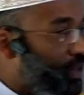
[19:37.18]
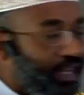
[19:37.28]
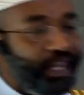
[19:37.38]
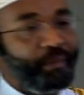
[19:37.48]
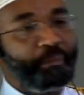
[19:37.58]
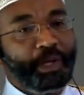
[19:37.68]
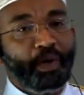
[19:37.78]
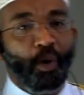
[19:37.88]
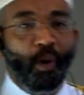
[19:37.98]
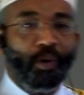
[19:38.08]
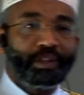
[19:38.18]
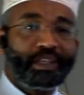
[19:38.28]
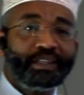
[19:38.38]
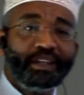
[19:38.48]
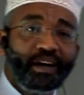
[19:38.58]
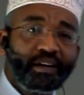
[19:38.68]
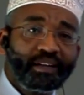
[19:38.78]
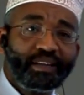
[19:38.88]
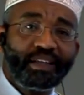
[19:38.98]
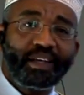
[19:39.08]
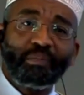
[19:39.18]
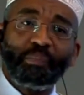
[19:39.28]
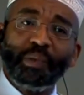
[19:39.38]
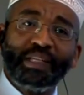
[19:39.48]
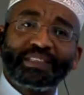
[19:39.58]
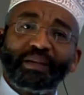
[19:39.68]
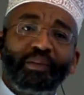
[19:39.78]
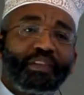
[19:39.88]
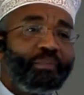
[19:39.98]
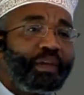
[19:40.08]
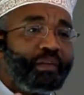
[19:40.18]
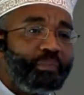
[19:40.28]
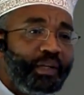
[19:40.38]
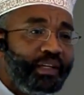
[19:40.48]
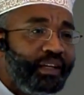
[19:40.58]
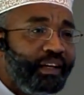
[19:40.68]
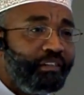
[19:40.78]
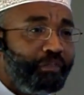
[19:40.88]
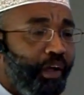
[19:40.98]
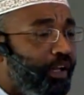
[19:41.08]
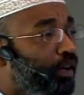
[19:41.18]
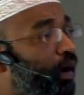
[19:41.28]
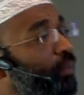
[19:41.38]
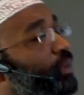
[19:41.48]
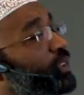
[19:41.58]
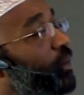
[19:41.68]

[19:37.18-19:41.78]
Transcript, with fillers: And they can be old and young, and they can be, some of them can be very calm, and